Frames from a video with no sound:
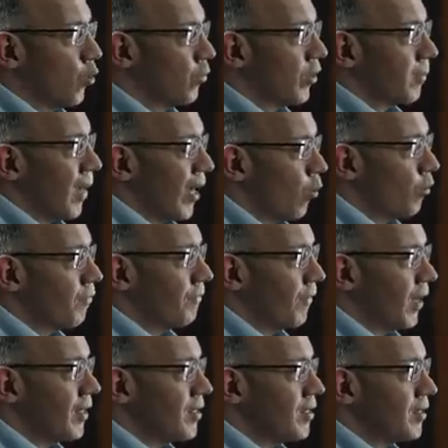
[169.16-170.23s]
Using my own
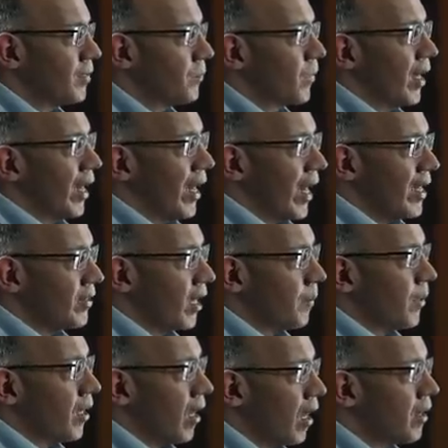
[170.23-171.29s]
funds, I
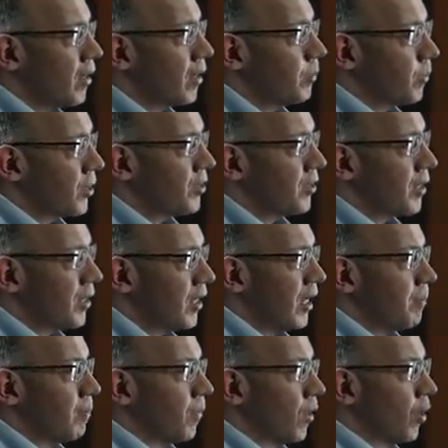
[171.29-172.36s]
set up a 100-person
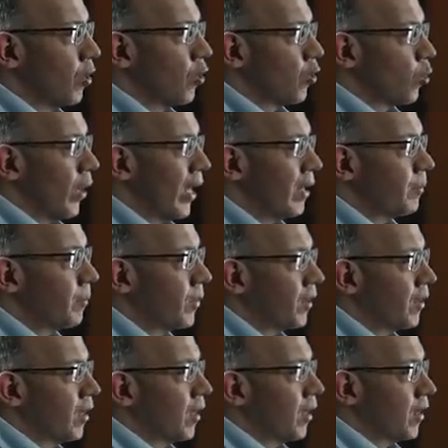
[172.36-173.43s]
team to help
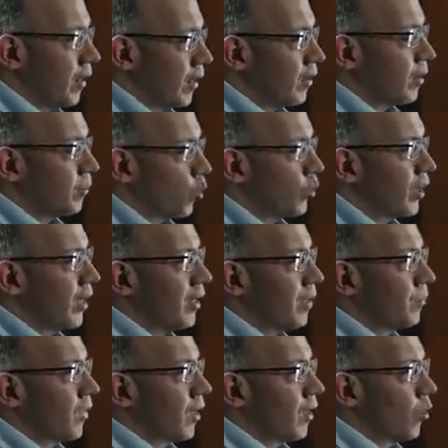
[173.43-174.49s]
Narendra
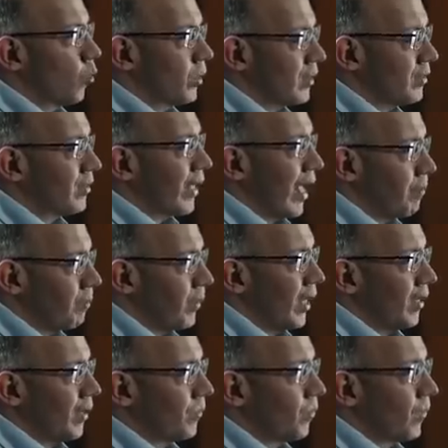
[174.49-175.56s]
Modi with his
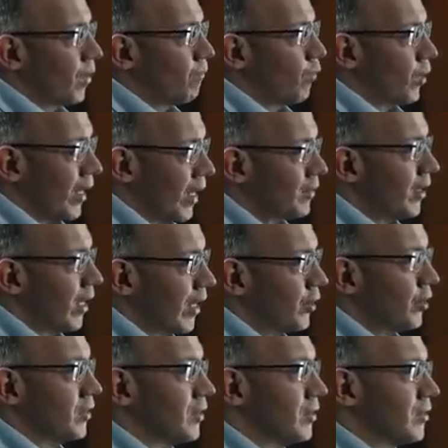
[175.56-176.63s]
campaign for the next
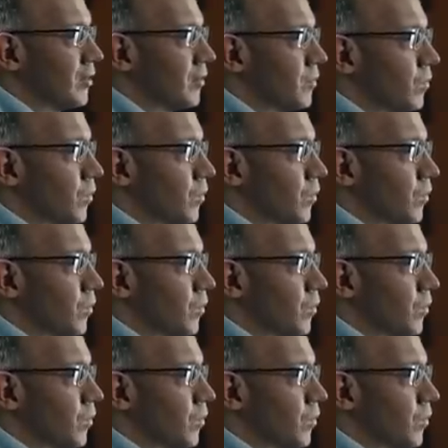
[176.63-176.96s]
elections.